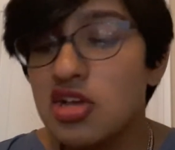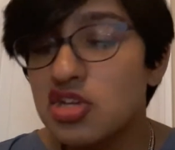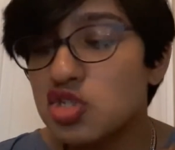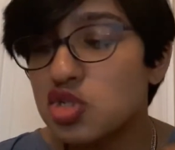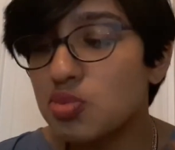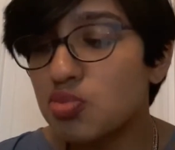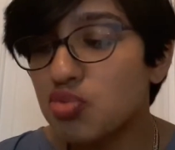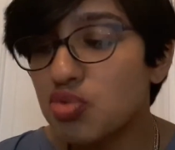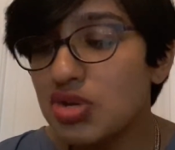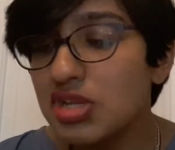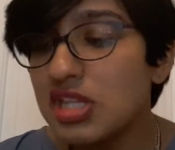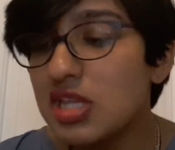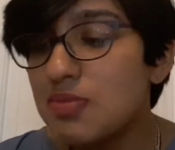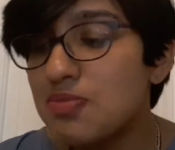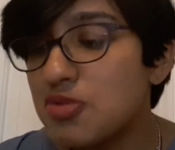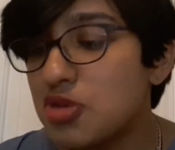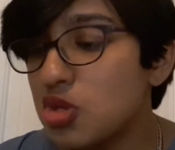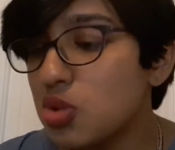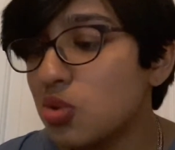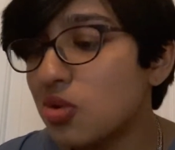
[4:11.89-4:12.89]
some really
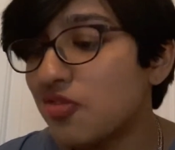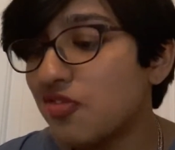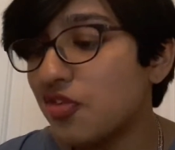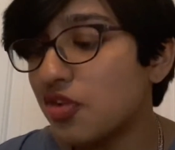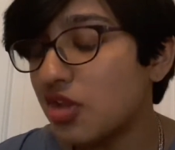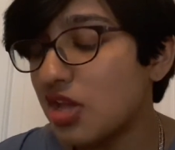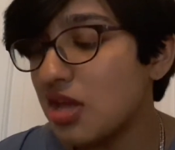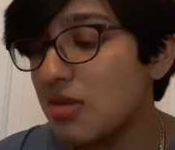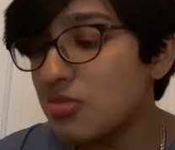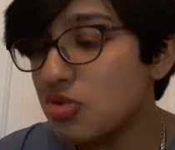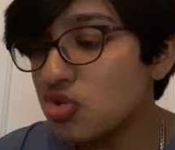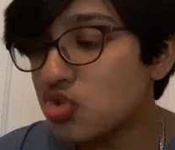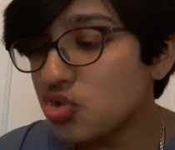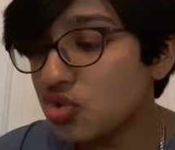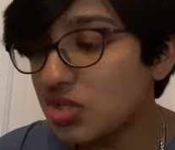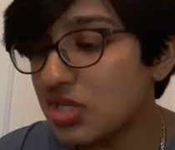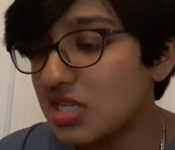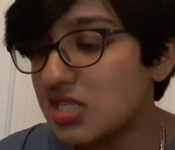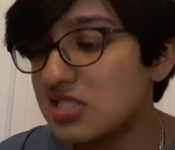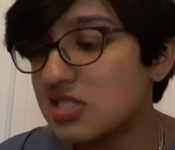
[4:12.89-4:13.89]
beautiful
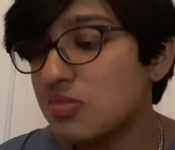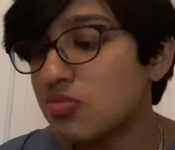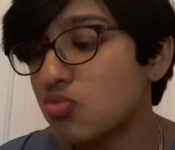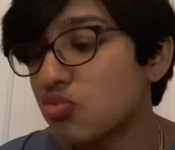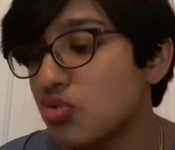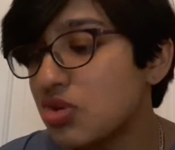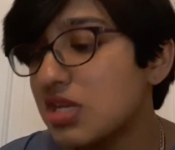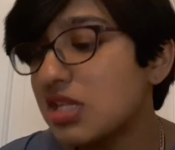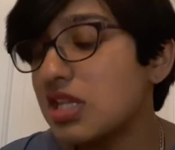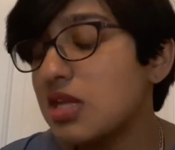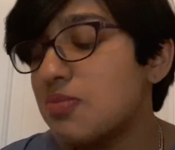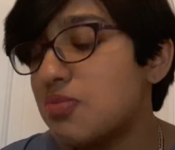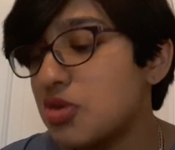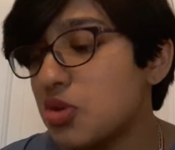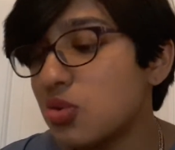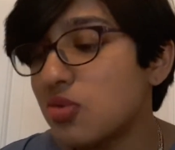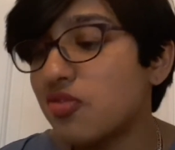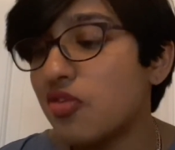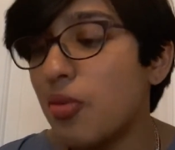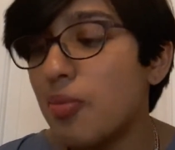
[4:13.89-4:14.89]
imagery, some really
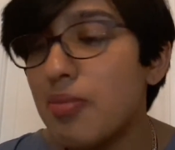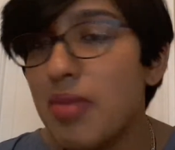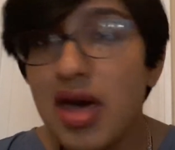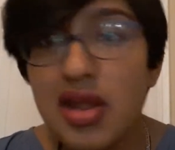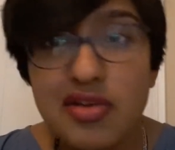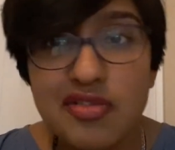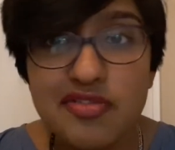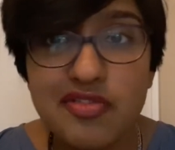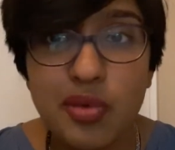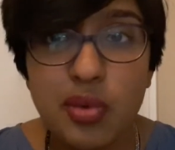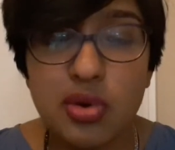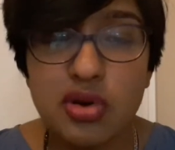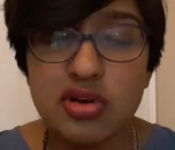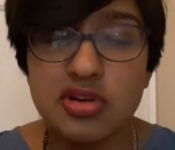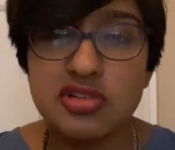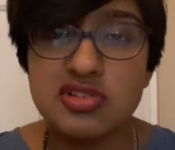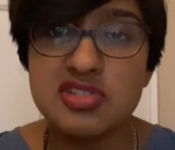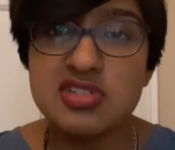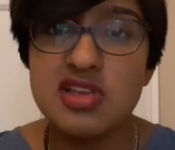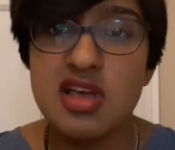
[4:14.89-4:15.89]
beautiful
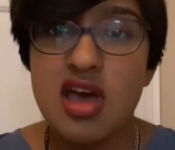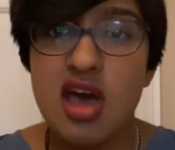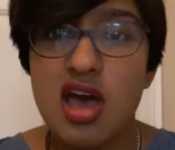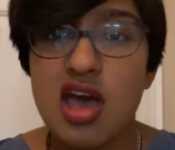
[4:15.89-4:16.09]
metaphors,